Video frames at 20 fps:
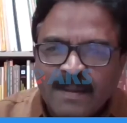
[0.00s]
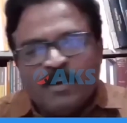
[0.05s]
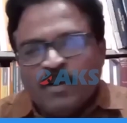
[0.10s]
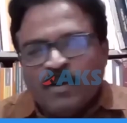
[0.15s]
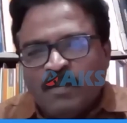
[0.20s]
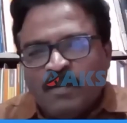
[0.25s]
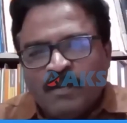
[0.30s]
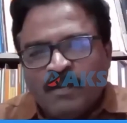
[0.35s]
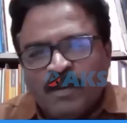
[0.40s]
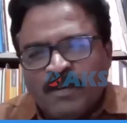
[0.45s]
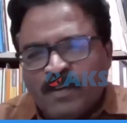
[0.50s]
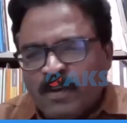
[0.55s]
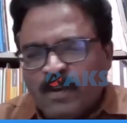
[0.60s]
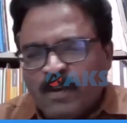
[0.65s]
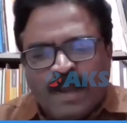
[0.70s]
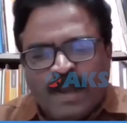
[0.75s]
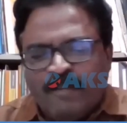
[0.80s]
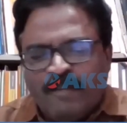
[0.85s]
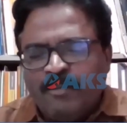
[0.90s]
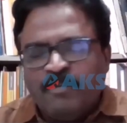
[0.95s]
At home. So
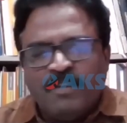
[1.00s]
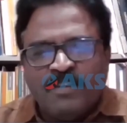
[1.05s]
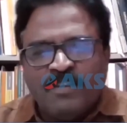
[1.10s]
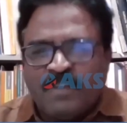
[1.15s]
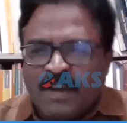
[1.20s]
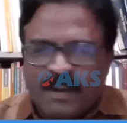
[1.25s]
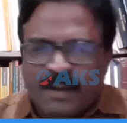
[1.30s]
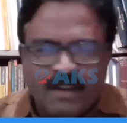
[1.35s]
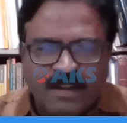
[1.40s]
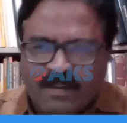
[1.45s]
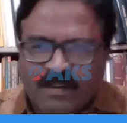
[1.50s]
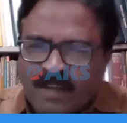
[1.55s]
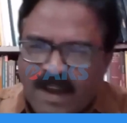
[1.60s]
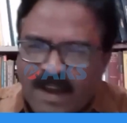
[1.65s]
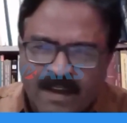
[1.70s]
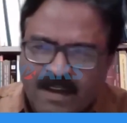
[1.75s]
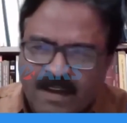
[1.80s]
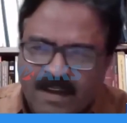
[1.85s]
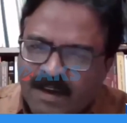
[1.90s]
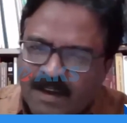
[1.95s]
you haven't visited the
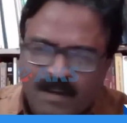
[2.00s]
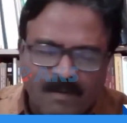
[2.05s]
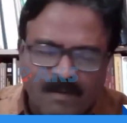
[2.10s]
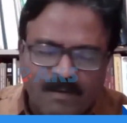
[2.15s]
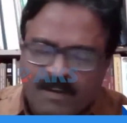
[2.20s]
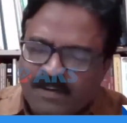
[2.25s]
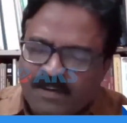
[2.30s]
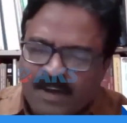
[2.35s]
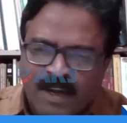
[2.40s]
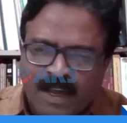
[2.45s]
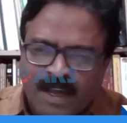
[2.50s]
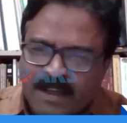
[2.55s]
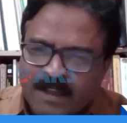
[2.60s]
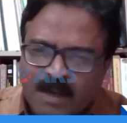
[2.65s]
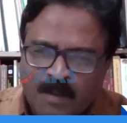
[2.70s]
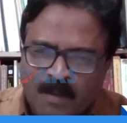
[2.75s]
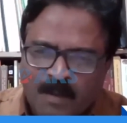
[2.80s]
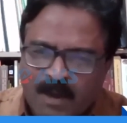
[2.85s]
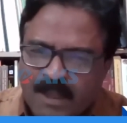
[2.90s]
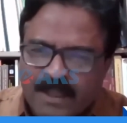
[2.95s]
site, visited
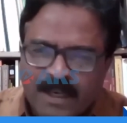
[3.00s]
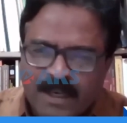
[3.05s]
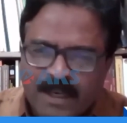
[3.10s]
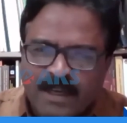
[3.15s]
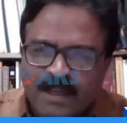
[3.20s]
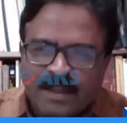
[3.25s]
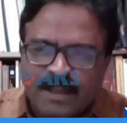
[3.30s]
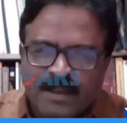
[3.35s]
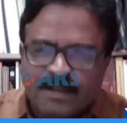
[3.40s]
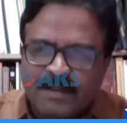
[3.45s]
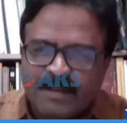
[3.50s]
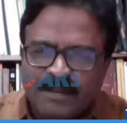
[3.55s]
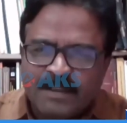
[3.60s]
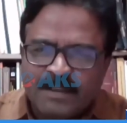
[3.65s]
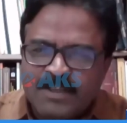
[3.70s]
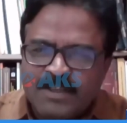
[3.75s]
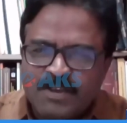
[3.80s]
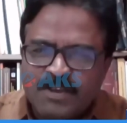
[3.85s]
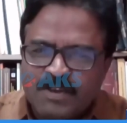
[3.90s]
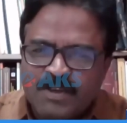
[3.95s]
Hyderabad and
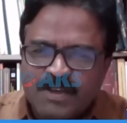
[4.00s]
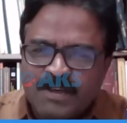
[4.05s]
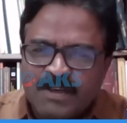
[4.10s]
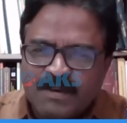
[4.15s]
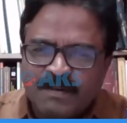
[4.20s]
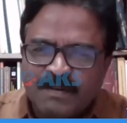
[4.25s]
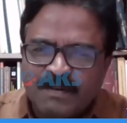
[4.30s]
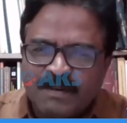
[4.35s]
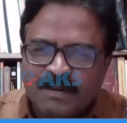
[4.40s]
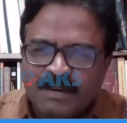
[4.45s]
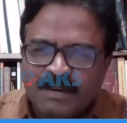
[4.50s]
institution?